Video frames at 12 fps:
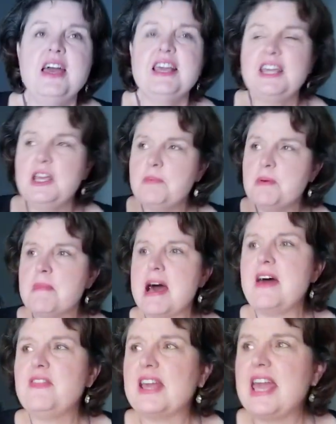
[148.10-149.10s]
keep in
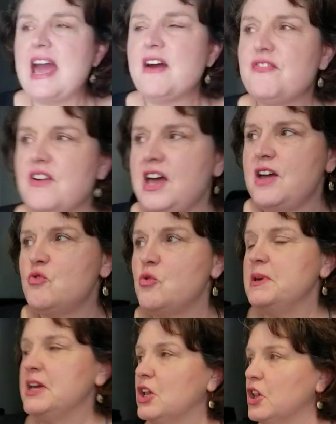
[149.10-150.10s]
mind the cafe will
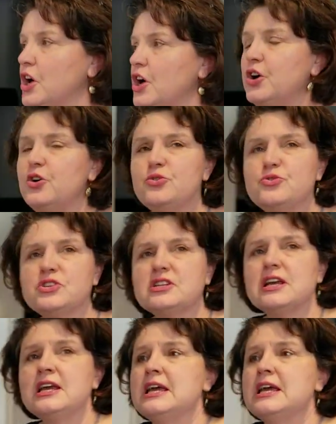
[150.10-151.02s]
be closed